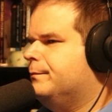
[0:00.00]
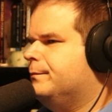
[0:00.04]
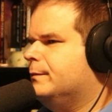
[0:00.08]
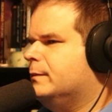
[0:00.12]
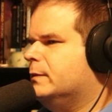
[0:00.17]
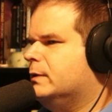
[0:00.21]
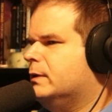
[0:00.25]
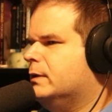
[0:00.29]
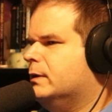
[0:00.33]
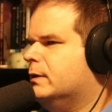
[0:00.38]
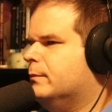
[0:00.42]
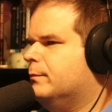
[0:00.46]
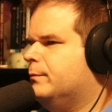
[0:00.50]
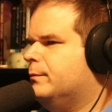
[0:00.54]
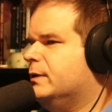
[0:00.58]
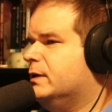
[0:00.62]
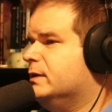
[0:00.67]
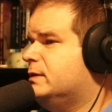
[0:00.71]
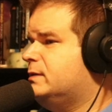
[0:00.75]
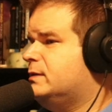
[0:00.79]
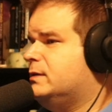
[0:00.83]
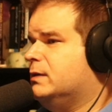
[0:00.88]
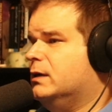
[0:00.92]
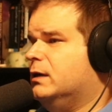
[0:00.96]
Yeah, but
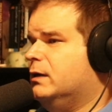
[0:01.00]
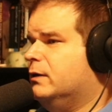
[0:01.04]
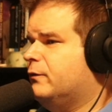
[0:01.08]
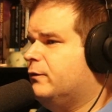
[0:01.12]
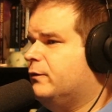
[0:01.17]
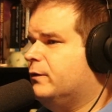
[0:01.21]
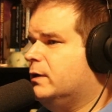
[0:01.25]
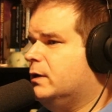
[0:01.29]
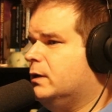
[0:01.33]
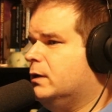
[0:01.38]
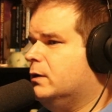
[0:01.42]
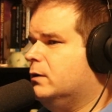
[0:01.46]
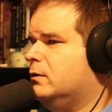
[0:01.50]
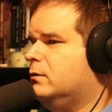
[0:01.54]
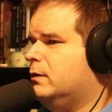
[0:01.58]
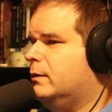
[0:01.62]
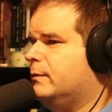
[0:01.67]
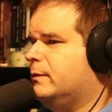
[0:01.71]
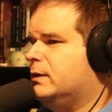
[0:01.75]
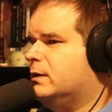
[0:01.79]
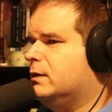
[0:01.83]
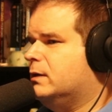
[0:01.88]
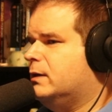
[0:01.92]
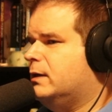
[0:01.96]
it's tough, I
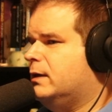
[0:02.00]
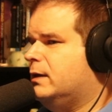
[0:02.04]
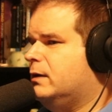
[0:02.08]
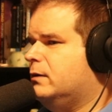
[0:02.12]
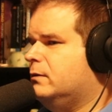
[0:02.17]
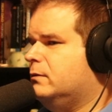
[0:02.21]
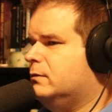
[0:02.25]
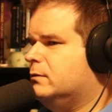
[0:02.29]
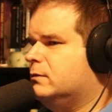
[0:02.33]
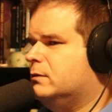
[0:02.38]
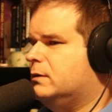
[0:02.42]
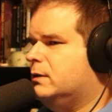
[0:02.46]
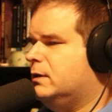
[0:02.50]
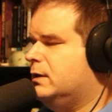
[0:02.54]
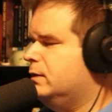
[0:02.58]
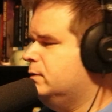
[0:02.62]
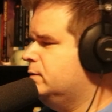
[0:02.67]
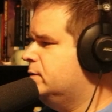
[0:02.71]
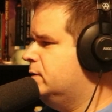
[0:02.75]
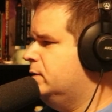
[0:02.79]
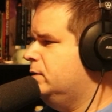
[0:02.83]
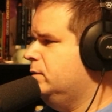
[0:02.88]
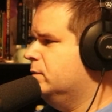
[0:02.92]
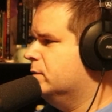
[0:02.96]
mean, how
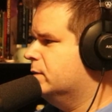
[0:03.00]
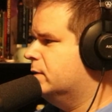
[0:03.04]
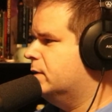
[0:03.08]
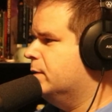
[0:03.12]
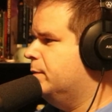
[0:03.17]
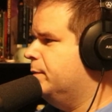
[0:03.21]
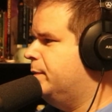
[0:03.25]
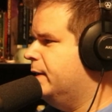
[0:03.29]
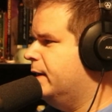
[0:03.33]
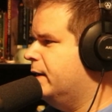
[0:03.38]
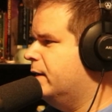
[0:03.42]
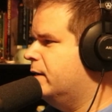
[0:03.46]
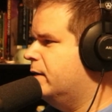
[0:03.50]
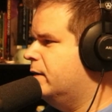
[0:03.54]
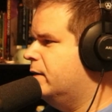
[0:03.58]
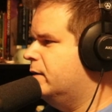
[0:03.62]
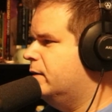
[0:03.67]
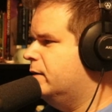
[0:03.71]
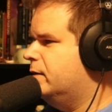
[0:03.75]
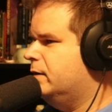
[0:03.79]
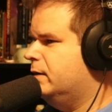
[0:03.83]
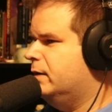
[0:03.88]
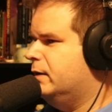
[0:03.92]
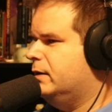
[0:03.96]
do you
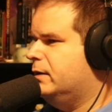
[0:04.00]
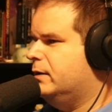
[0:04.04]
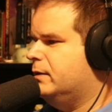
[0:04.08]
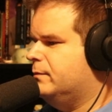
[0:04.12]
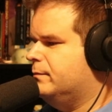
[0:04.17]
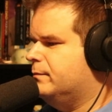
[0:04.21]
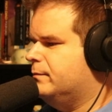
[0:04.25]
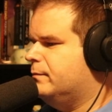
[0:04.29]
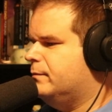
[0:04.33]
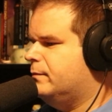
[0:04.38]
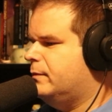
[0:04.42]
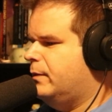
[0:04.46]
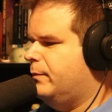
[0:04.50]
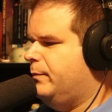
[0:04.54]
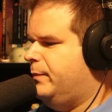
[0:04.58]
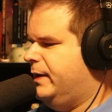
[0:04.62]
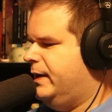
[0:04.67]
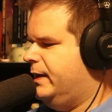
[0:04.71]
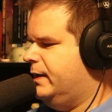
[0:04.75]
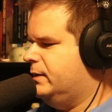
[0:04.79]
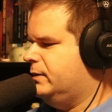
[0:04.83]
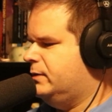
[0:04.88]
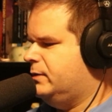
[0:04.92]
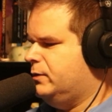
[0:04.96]
compare a
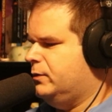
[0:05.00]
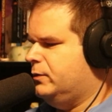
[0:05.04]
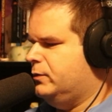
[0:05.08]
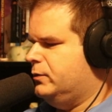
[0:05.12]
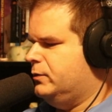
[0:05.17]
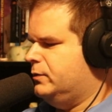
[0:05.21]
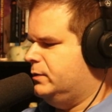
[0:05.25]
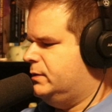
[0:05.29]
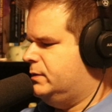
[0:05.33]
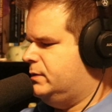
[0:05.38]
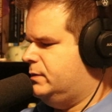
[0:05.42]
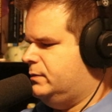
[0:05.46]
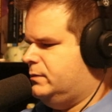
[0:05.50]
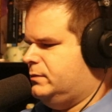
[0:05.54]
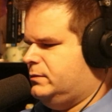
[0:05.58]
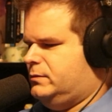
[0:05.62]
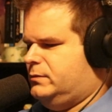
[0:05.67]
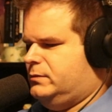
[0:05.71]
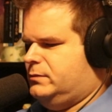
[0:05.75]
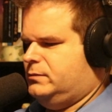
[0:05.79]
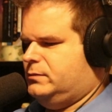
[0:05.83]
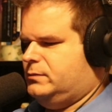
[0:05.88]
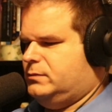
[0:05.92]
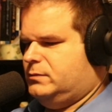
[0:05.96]
band who's,
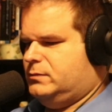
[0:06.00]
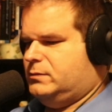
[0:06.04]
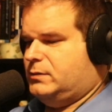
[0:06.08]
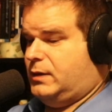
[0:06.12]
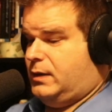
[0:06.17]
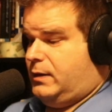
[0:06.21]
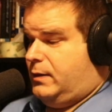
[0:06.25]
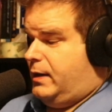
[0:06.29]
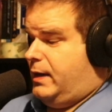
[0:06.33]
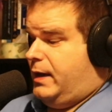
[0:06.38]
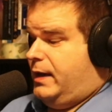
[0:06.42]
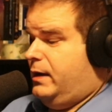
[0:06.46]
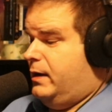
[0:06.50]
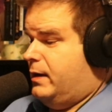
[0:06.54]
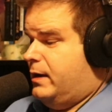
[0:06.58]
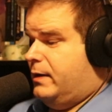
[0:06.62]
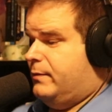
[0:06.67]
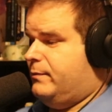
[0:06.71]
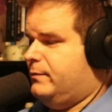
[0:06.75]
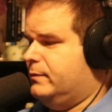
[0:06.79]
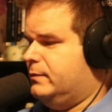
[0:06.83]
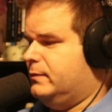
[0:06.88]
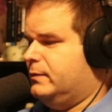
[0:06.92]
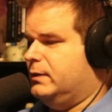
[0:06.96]
I
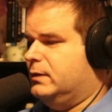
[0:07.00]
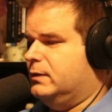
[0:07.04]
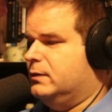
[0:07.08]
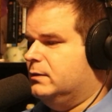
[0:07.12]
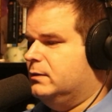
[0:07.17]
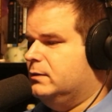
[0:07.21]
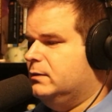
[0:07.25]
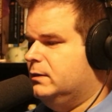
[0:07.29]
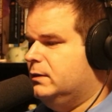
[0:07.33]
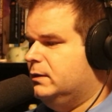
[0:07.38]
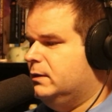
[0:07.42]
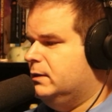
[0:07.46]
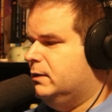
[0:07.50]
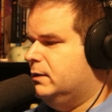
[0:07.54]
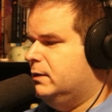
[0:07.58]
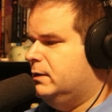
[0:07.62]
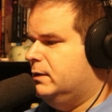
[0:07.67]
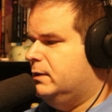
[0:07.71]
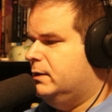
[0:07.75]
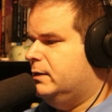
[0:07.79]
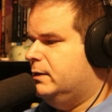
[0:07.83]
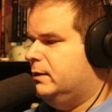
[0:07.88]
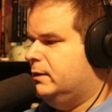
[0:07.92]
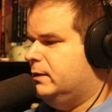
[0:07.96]
mean,
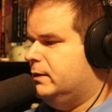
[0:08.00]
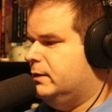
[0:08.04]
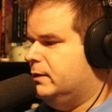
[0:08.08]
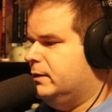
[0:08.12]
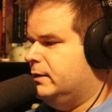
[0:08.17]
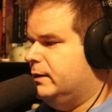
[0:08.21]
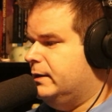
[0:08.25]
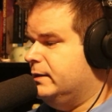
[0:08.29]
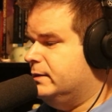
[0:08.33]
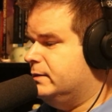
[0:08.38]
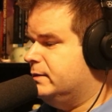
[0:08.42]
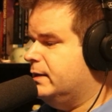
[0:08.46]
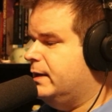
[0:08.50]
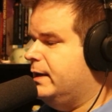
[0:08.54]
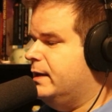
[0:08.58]
is